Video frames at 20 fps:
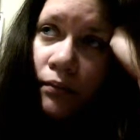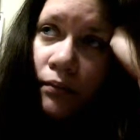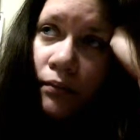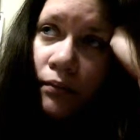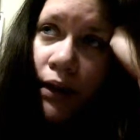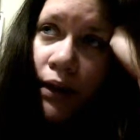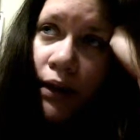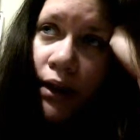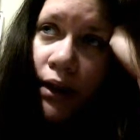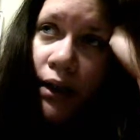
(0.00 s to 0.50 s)

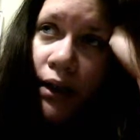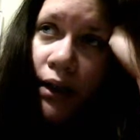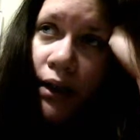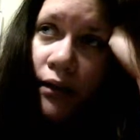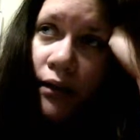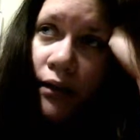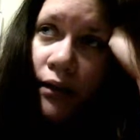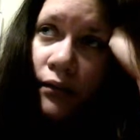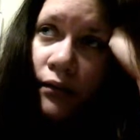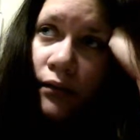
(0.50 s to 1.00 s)
but they
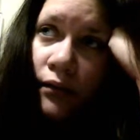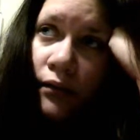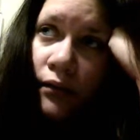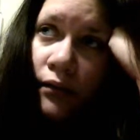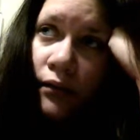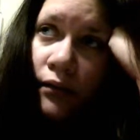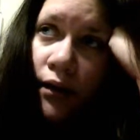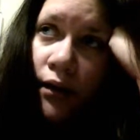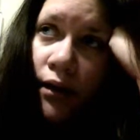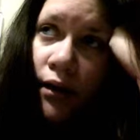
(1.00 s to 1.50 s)

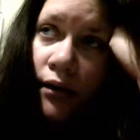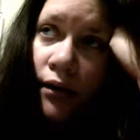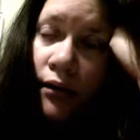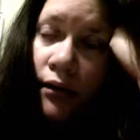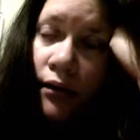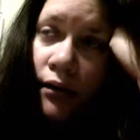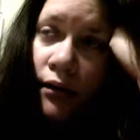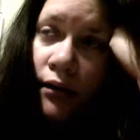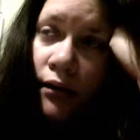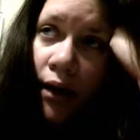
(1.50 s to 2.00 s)

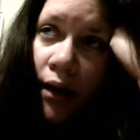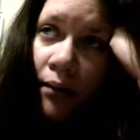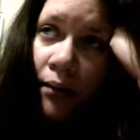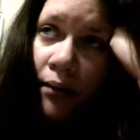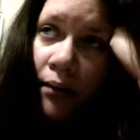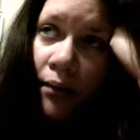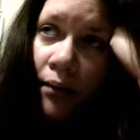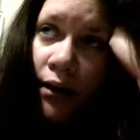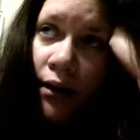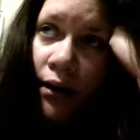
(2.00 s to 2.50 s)

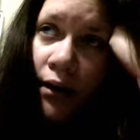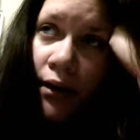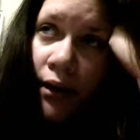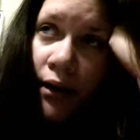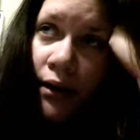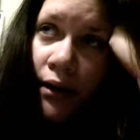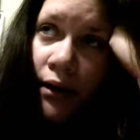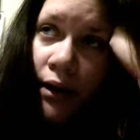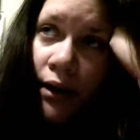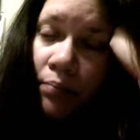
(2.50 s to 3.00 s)

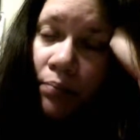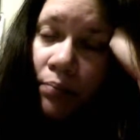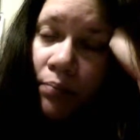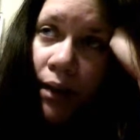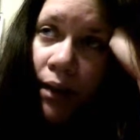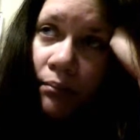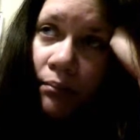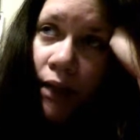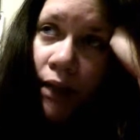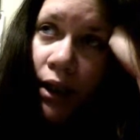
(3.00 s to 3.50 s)
can
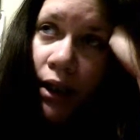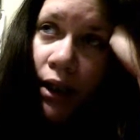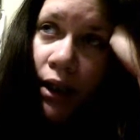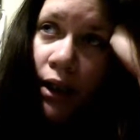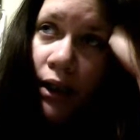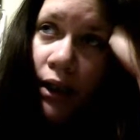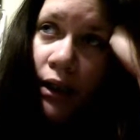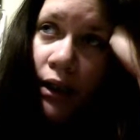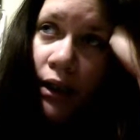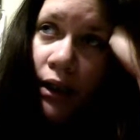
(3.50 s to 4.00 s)
pay
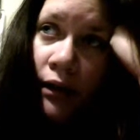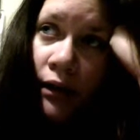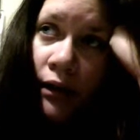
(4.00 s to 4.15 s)
money